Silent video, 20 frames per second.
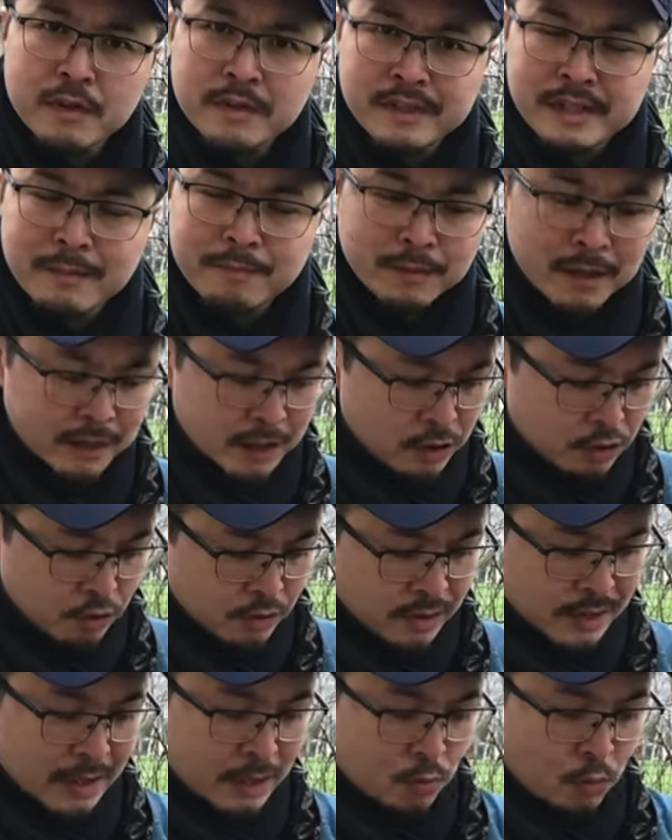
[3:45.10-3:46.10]
zip that they
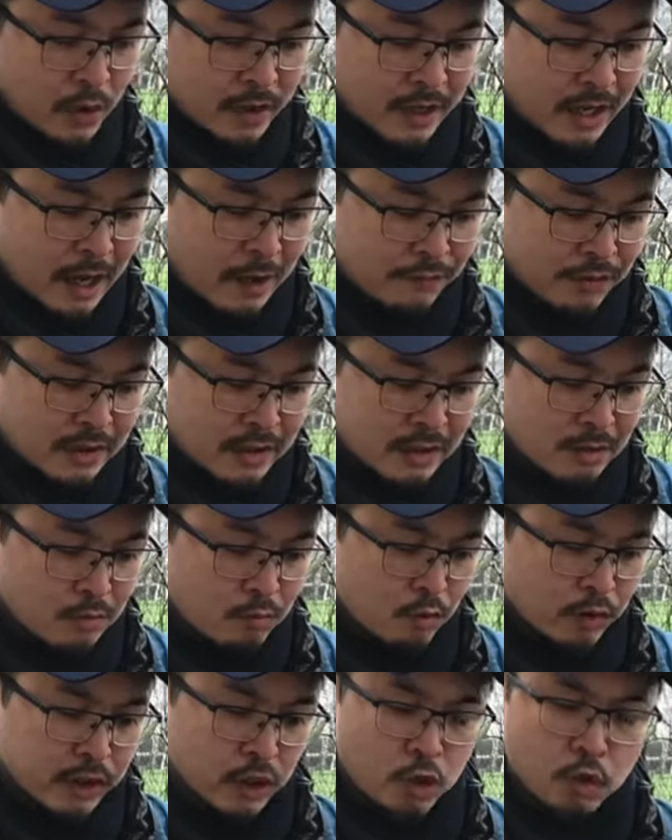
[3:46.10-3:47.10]
use. That's why they have this,
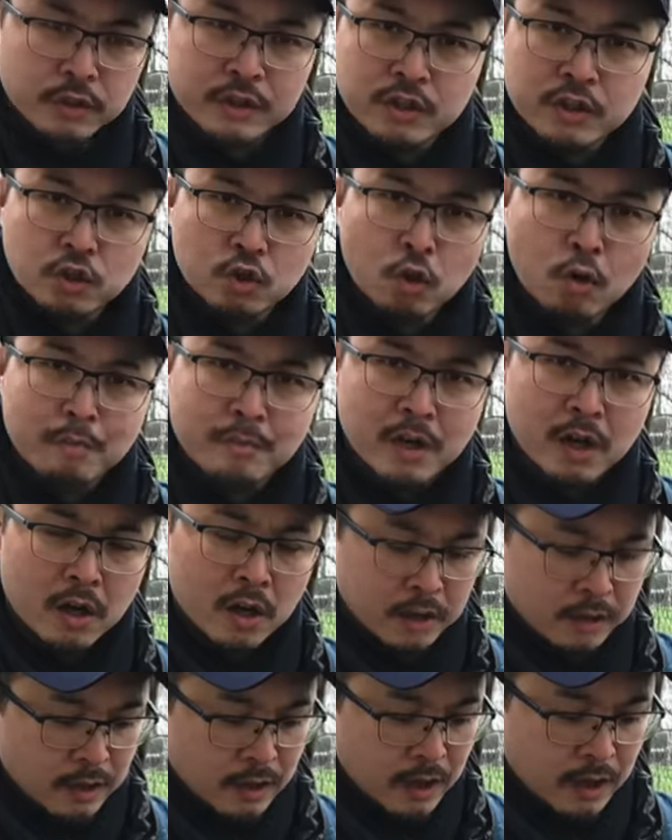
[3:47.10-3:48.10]
what they call the storm
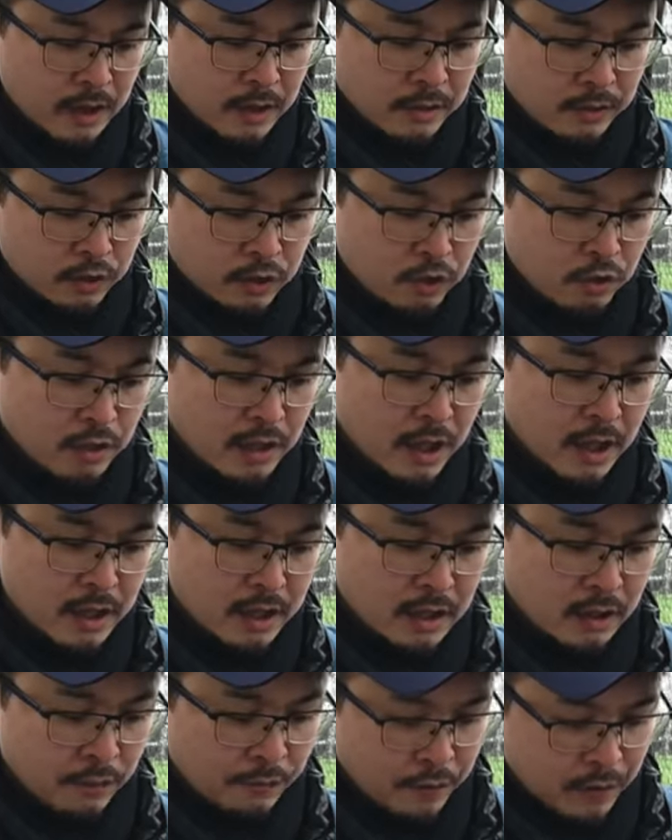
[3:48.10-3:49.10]
guard, to
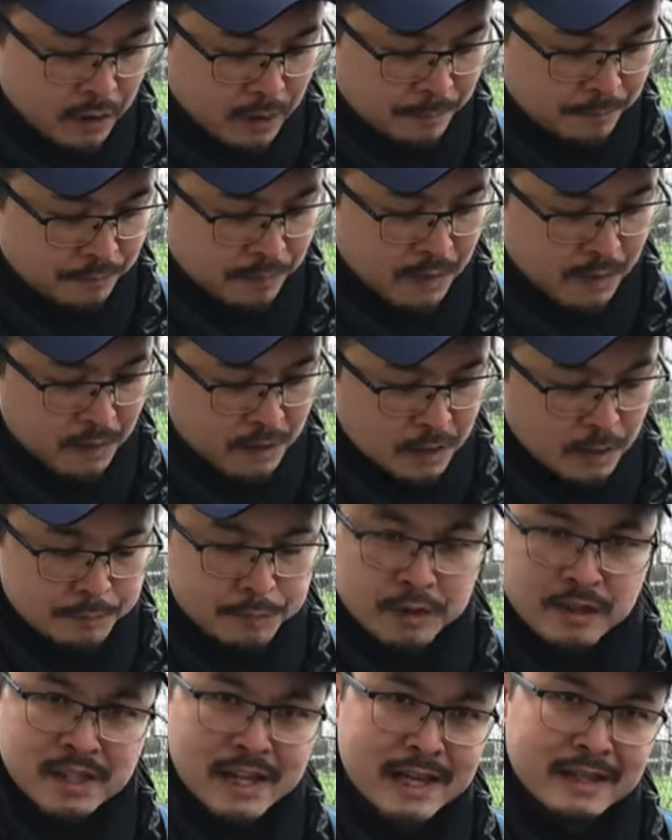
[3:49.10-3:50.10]
kind of you know,
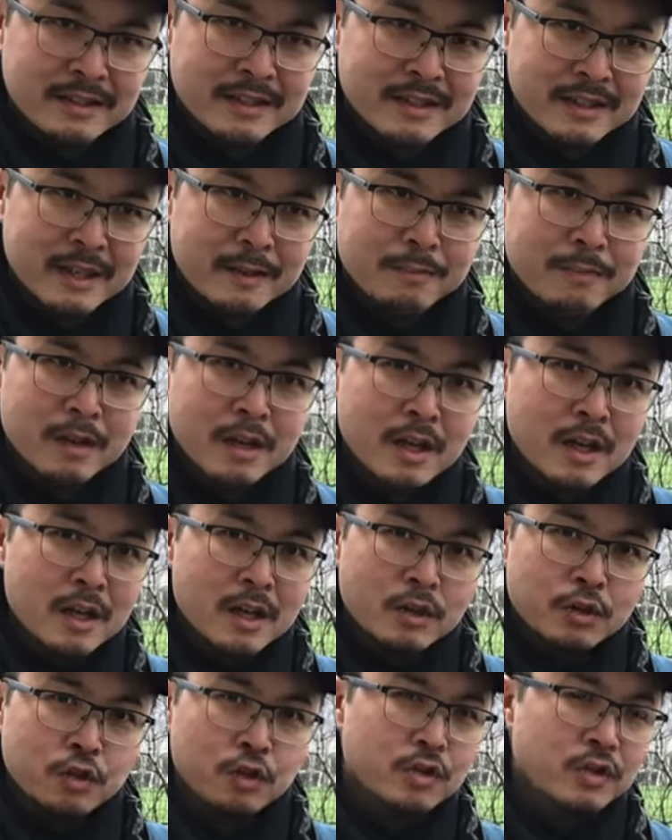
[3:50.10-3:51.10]
protect the zip.
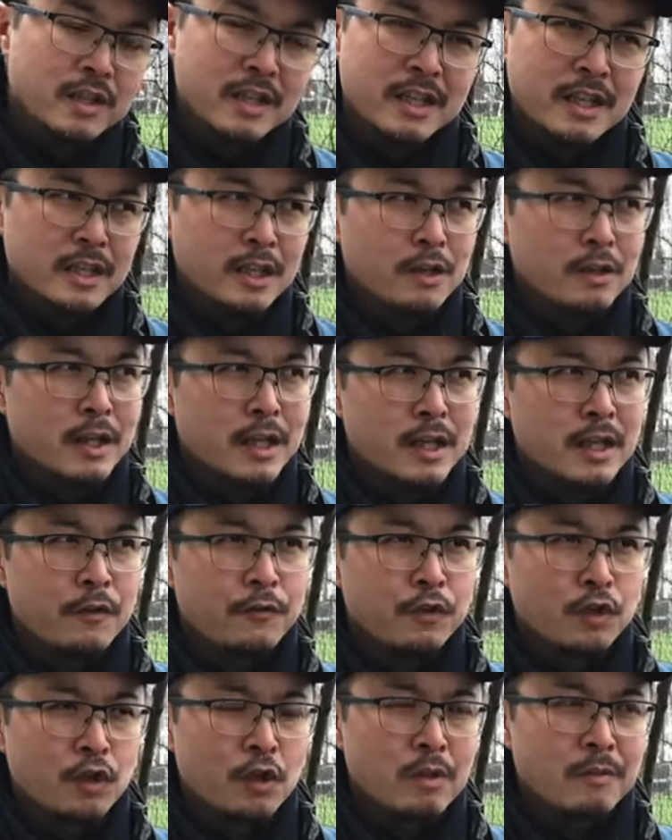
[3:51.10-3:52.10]
Usually, you know, like if
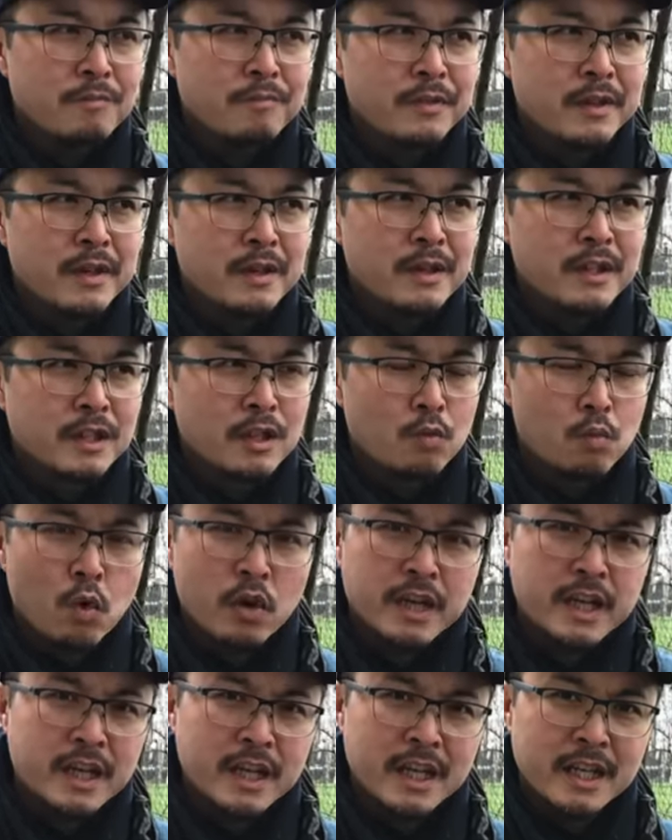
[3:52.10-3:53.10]
you're not, you know,
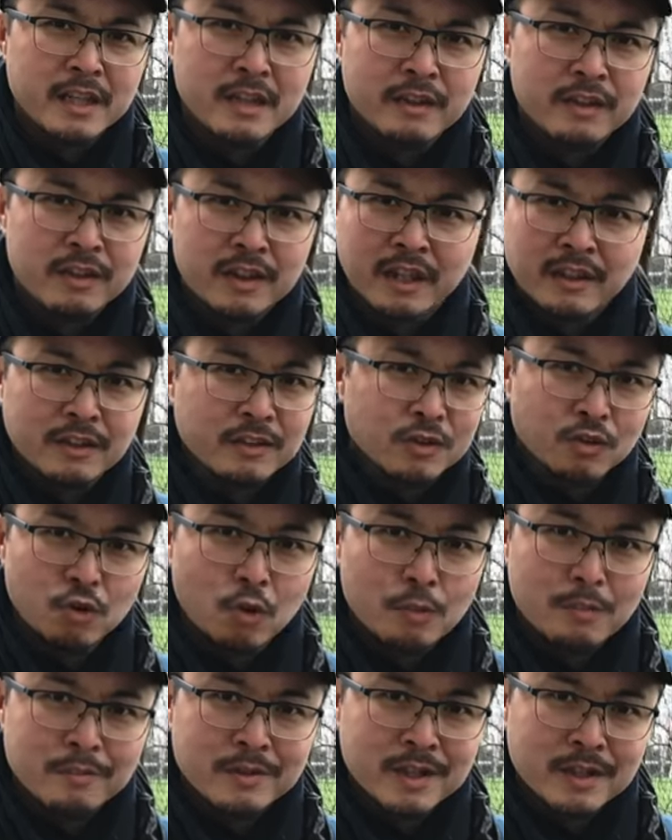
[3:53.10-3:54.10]
walking in a
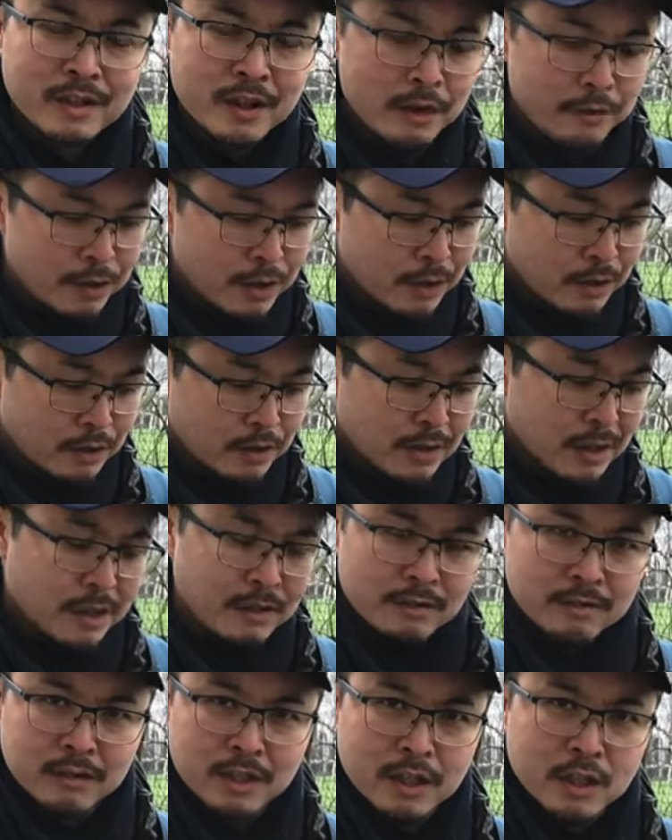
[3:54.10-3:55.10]
thunderstorm scenarios,
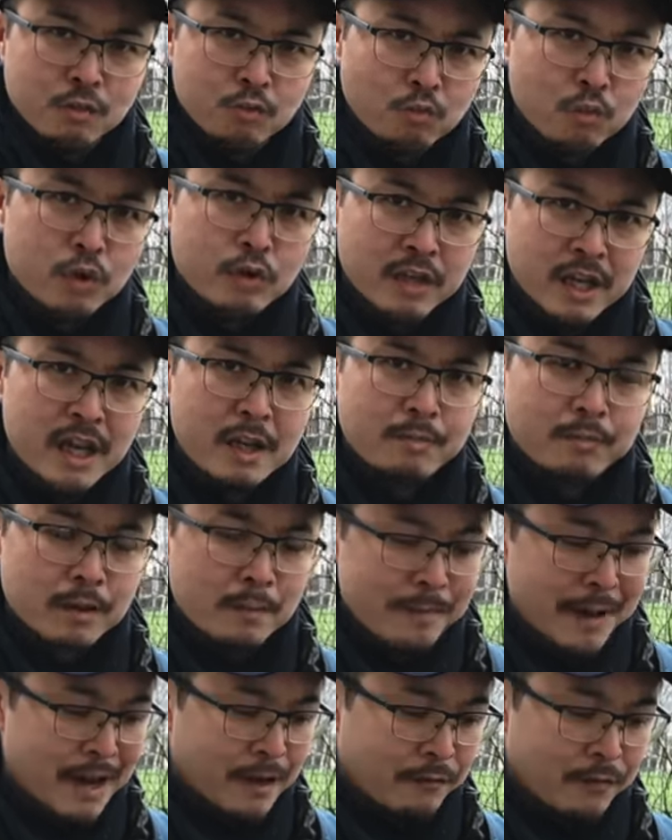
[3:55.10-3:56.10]
and this will keep the
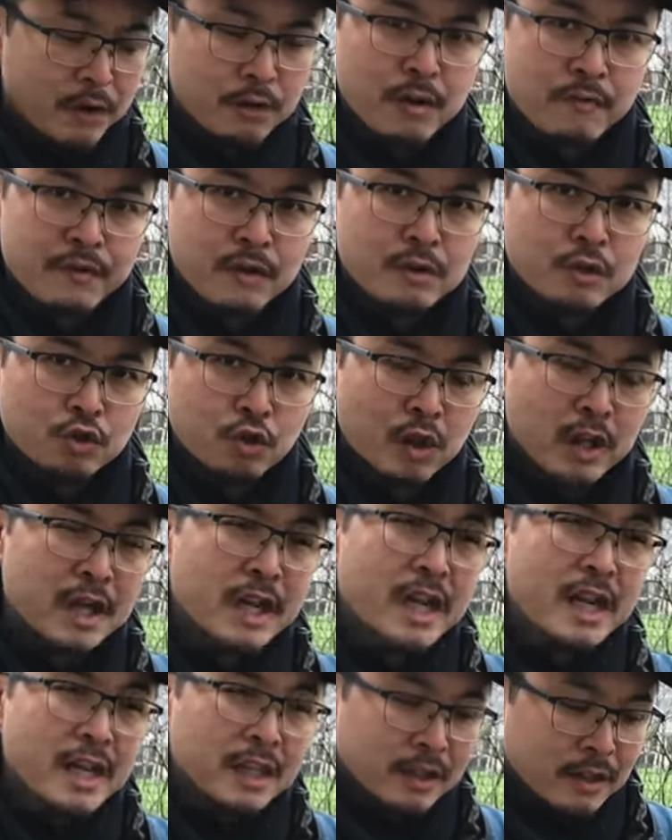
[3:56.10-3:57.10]
bag very dry.
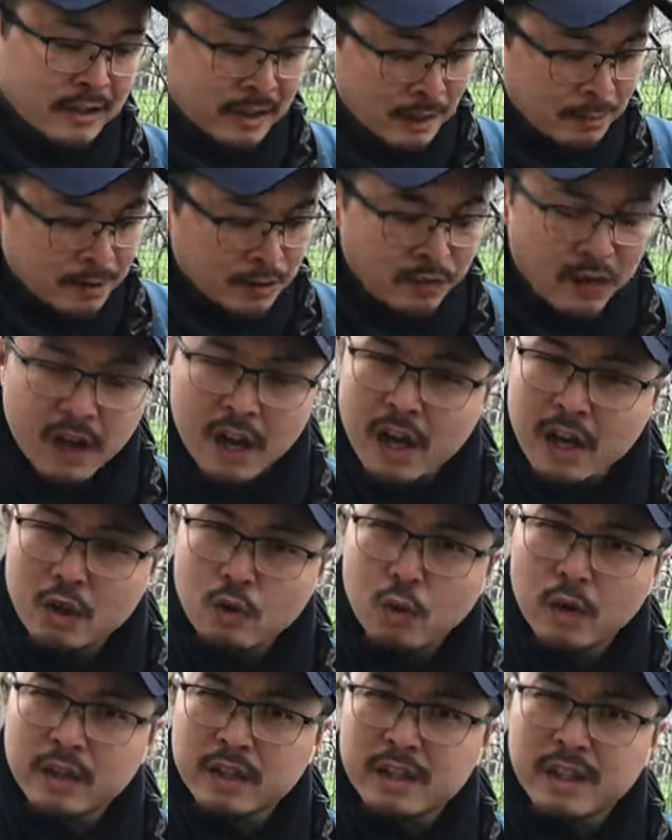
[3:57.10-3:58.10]
The zip is very high
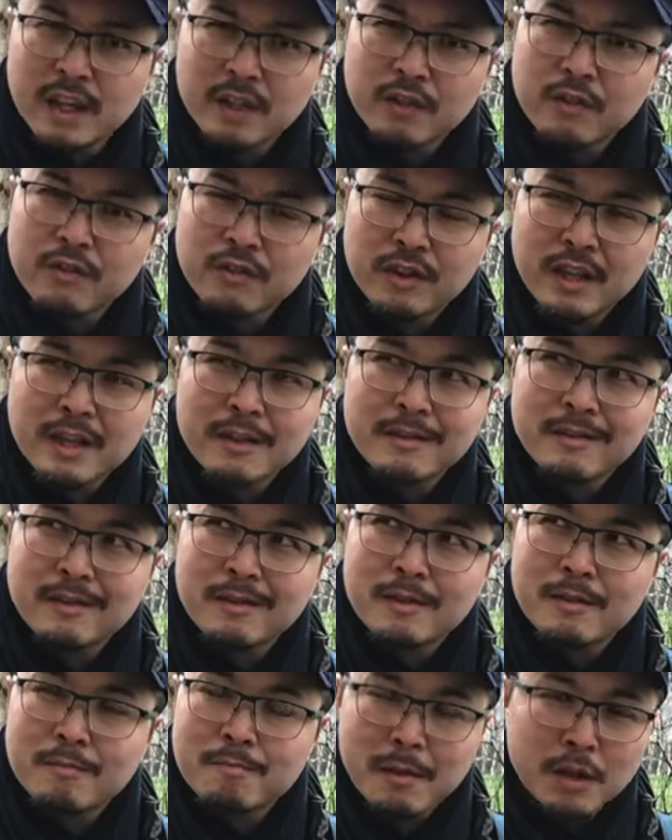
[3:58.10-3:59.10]
quality. I don't think
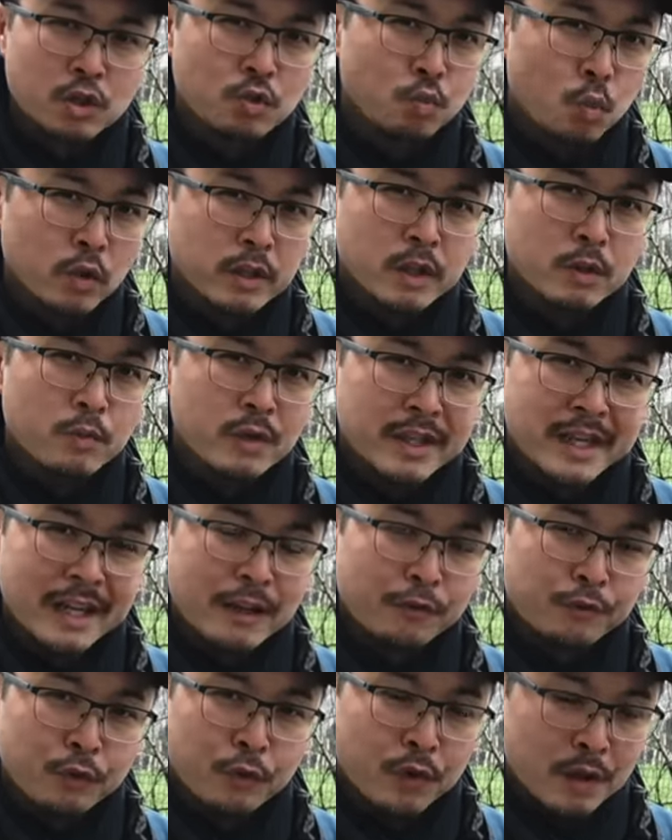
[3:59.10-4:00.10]
much water would
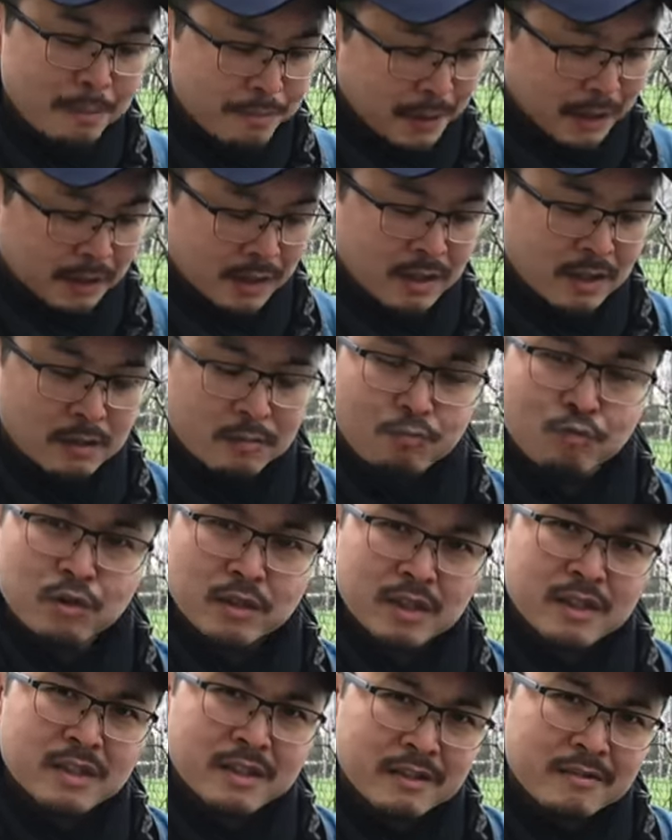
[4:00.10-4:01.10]
get through it, but this is, we're
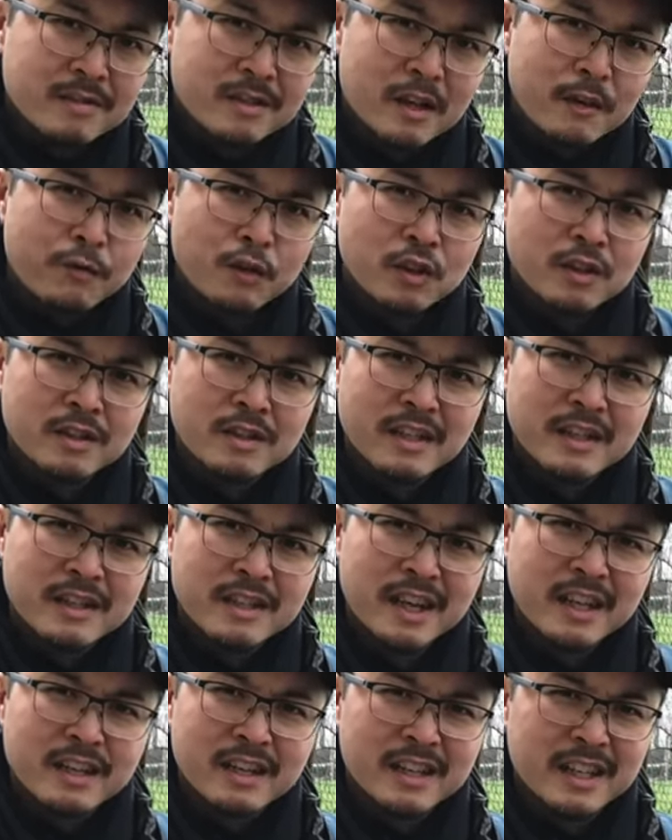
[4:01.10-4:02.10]
just giving it the
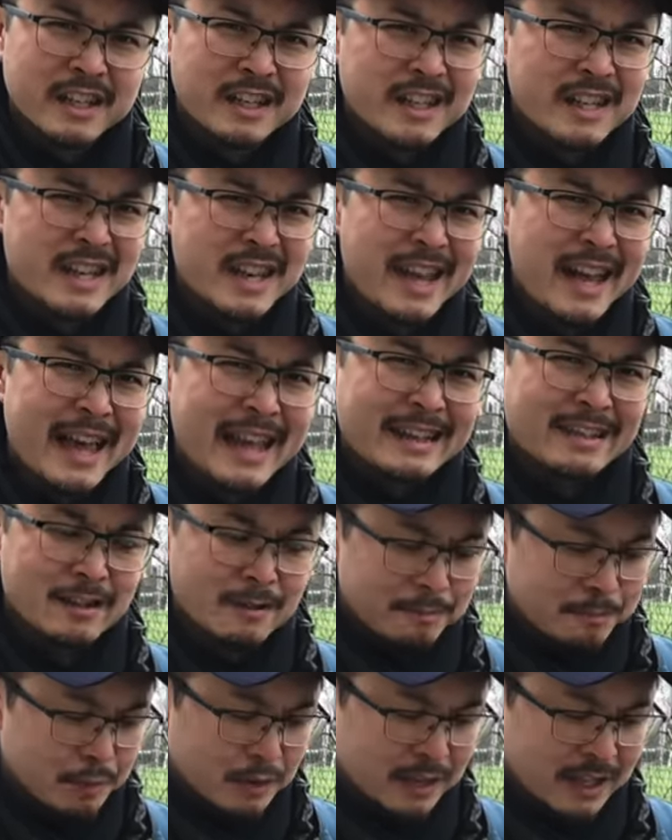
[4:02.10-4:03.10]
kind of like the
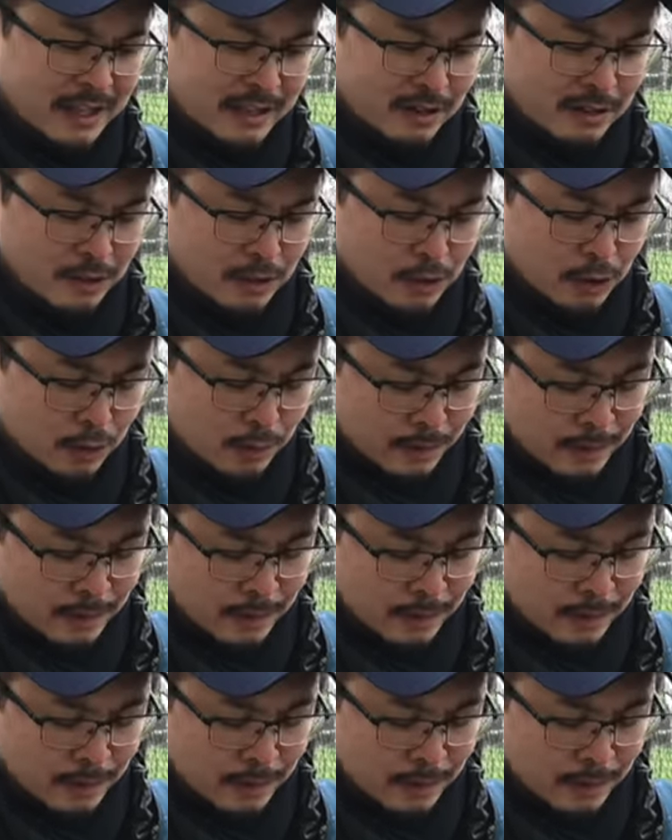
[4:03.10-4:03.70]
added protections to